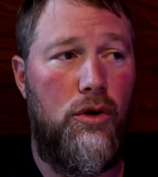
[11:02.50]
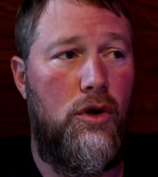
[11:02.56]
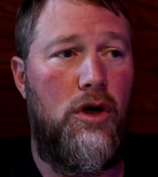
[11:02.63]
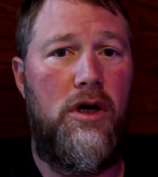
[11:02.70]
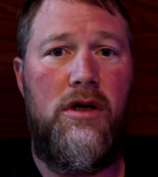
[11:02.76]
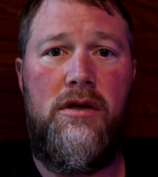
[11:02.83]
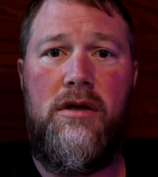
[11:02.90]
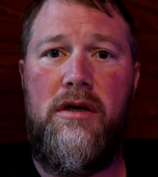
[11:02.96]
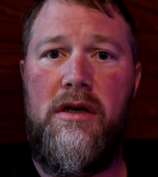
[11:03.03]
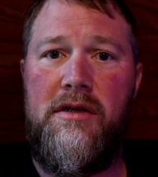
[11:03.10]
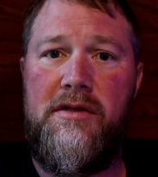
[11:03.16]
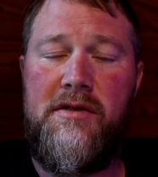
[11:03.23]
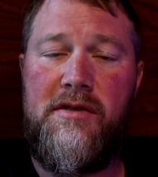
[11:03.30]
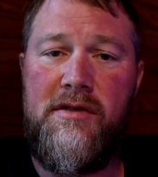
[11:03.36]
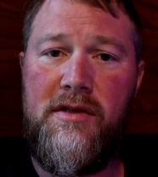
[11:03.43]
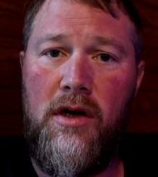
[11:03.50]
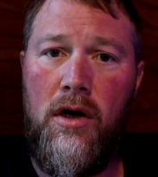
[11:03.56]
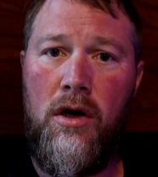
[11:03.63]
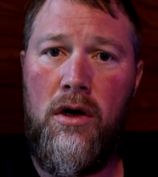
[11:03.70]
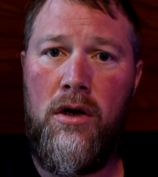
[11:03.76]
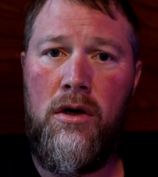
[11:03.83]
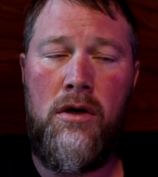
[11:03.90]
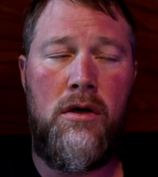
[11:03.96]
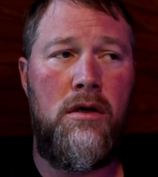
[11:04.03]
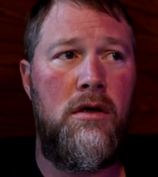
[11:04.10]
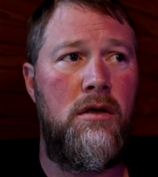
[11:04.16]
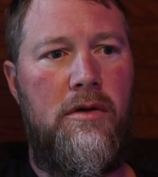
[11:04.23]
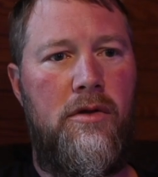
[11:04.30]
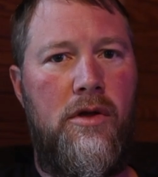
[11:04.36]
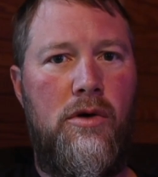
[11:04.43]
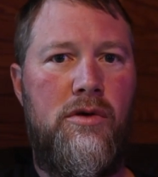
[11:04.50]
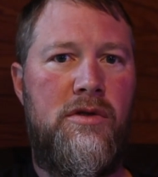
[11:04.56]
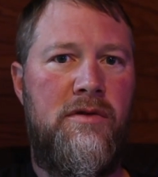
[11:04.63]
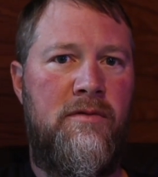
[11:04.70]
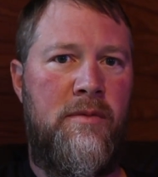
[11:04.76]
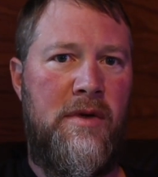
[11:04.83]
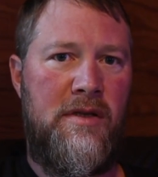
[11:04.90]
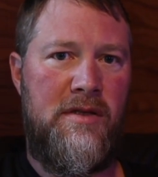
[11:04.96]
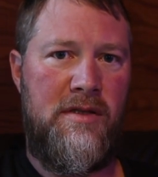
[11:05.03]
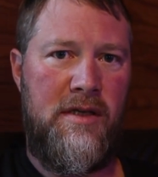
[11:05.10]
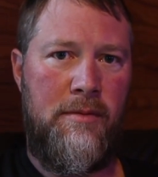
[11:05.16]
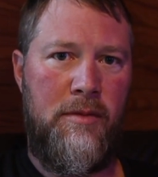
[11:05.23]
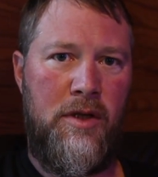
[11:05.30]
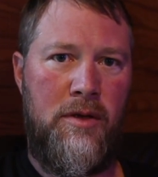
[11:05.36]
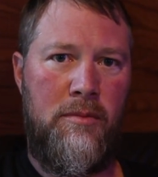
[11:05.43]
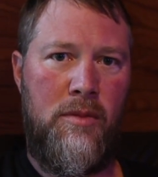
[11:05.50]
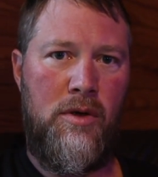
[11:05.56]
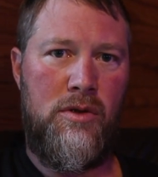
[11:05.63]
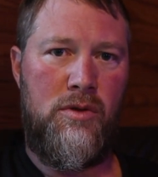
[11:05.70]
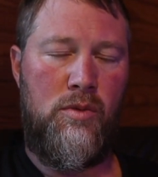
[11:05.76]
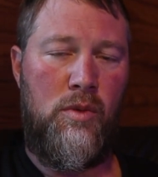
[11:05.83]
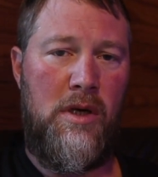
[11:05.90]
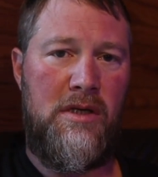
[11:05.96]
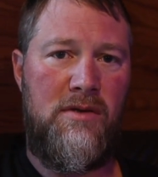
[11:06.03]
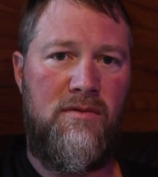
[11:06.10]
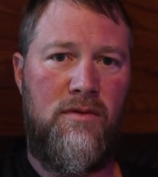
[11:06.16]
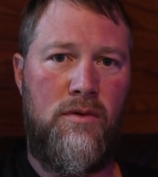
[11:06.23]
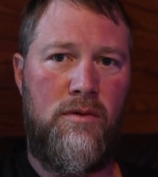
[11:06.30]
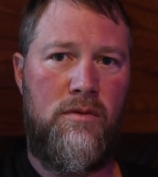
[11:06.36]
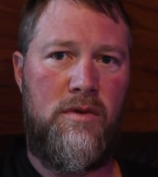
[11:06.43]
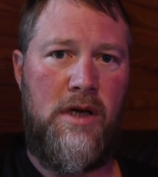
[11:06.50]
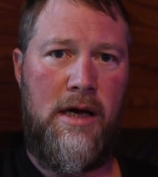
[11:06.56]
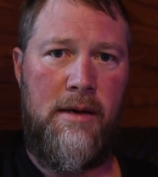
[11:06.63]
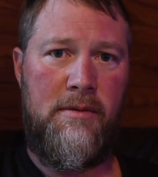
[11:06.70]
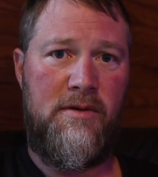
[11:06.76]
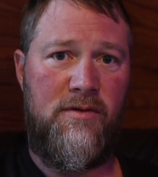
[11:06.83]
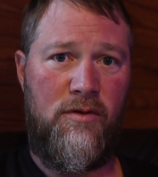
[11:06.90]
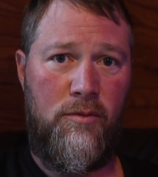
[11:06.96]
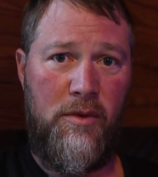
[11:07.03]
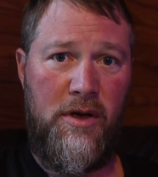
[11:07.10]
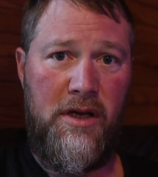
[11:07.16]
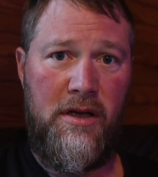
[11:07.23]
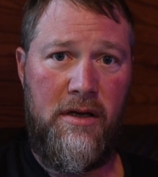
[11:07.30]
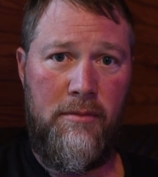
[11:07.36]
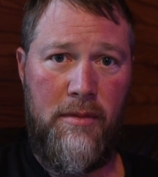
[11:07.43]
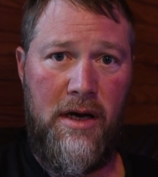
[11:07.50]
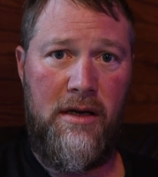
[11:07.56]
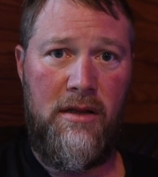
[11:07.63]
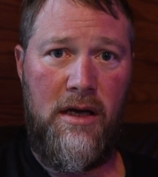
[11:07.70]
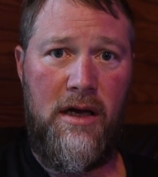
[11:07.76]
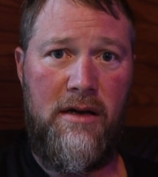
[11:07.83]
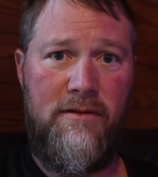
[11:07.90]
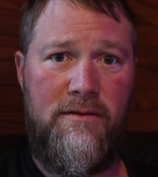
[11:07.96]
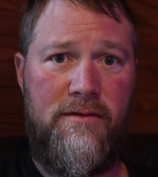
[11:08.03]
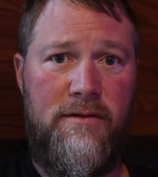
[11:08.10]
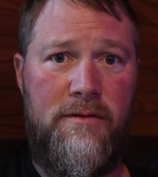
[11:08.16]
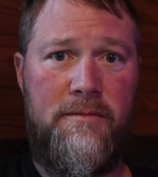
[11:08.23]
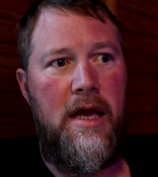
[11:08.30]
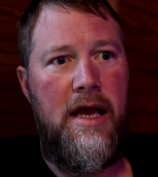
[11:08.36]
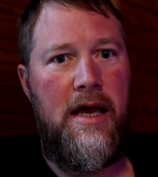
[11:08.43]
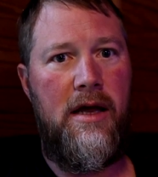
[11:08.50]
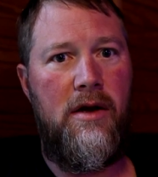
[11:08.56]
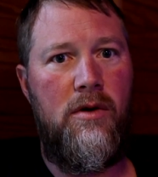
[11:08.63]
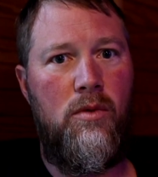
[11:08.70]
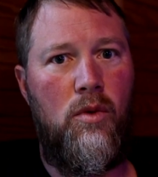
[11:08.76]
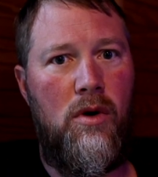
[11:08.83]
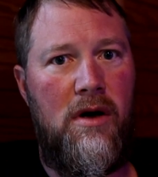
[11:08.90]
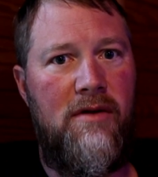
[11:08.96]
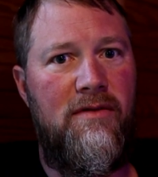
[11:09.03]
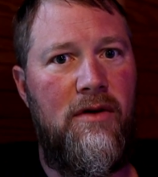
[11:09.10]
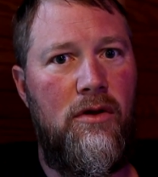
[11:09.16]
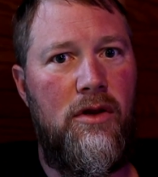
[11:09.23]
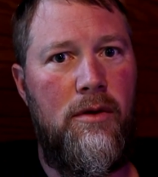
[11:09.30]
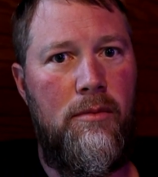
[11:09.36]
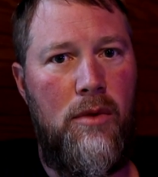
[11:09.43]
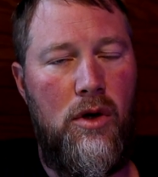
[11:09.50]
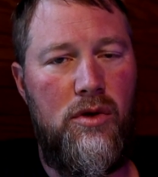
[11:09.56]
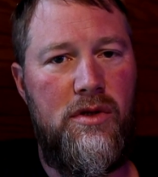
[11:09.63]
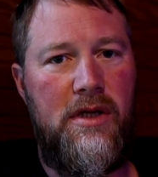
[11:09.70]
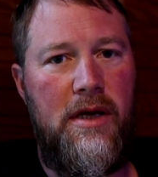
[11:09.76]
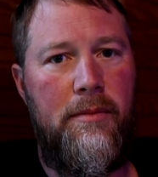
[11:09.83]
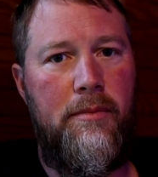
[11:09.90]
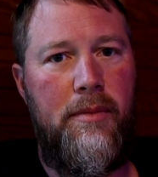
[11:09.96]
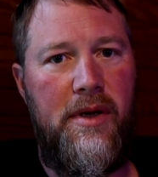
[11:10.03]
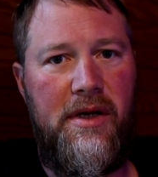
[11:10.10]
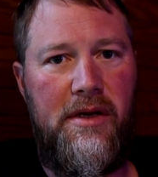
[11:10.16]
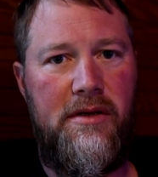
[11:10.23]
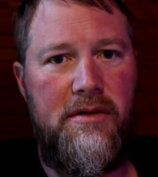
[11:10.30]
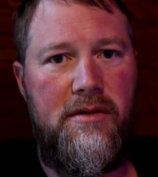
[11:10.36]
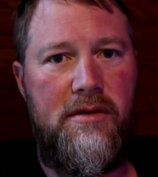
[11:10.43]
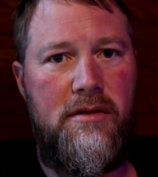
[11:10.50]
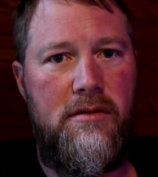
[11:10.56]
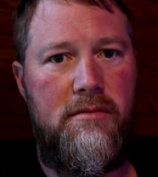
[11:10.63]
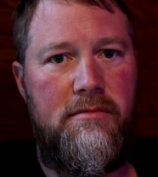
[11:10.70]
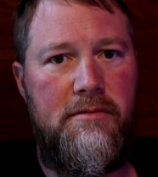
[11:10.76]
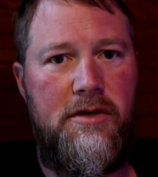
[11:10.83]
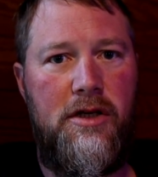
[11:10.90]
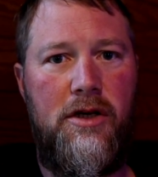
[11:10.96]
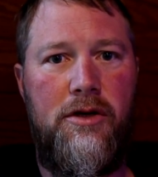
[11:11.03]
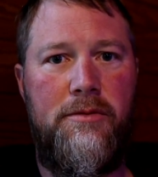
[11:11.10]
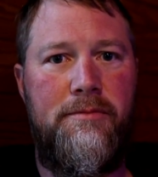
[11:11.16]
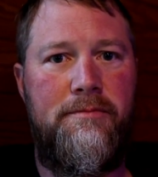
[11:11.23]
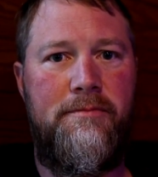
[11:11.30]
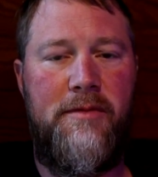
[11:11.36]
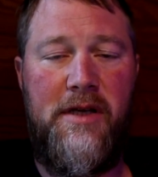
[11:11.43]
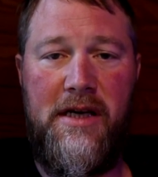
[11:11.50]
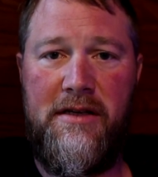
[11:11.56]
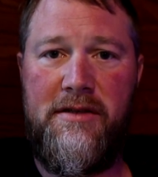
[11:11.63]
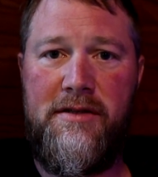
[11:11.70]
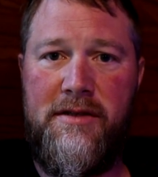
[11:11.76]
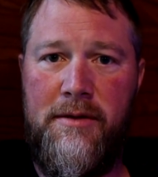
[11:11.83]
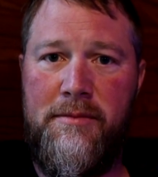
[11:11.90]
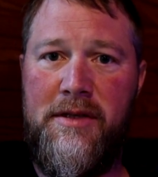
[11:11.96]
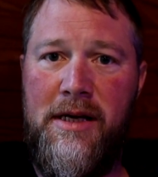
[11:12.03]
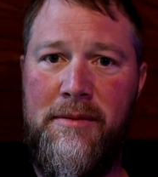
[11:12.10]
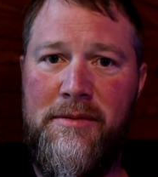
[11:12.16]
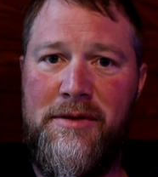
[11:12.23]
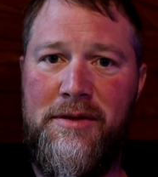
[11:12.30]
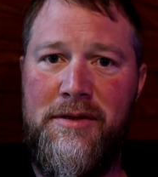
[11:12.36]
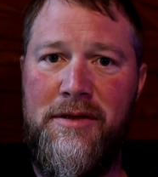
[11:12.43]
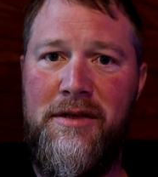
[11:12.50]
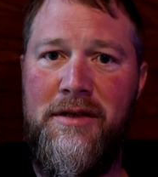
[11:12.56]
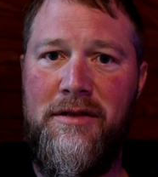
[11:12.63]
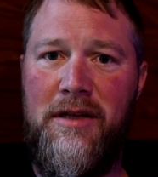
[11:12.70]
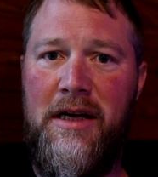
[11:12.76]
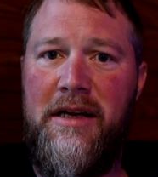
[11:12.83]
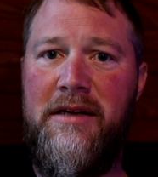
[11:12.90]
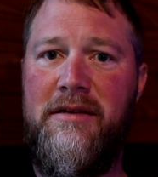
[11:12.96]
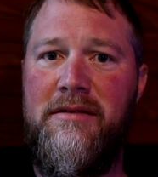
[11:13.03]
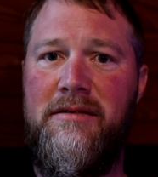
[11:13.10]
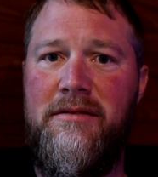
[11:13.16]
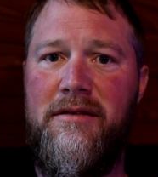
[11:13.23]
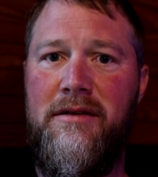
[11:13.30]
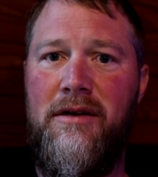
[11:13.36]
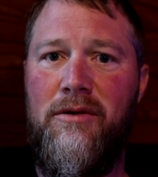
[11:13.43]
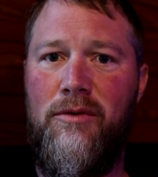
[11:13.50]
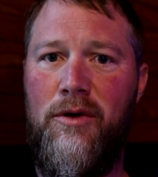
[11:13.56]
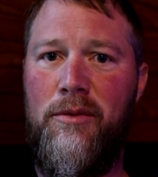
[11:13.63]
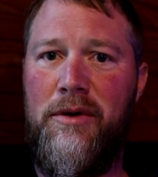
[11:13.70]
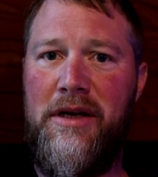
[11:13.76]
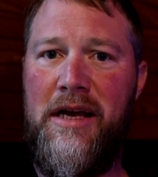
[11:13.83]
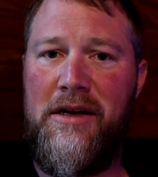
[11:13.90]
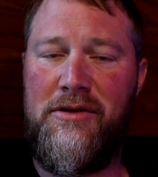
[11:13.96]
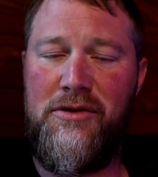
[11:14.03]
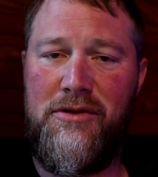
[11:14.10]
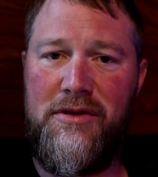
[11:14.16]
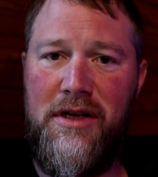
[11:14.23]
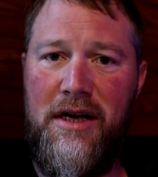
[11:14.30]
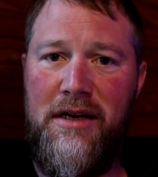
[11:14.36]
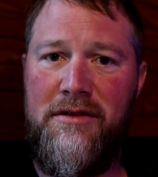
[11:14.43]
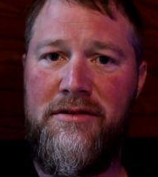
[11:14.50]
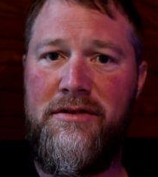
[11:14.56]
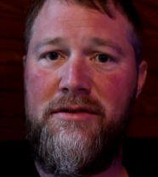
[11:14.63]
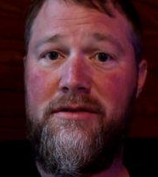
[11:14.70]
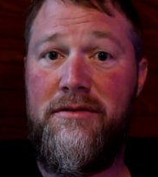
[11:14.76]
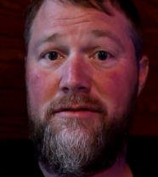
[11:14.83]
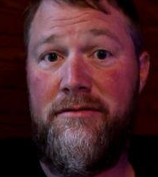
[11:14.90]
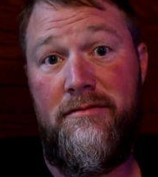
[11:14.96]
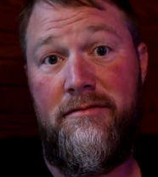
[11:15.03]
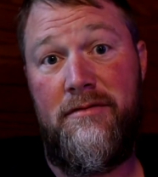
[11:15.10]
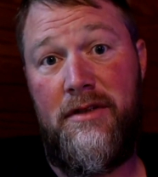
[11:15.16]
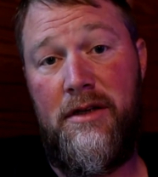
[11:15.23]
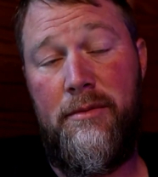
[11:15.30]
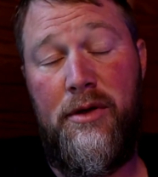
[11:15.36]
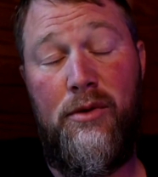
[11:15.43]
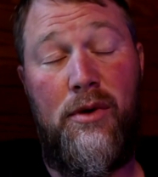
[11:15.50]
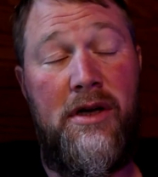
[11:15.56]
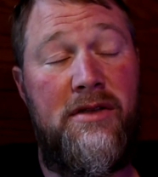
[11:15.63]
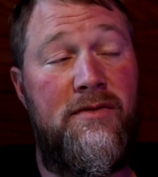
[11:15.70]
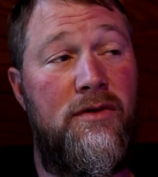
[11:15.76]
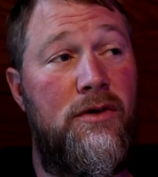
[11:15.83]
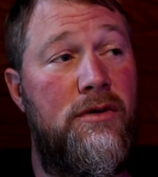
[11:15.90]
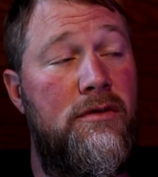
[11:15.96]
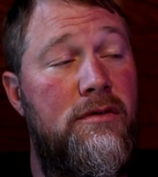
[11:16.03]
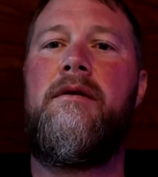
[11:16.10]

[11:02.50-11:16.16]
or a song, those have been some of the most restful times for me in my life, and where I felt the most at peace. So yes, sometimes light aerobic exercise can be restful.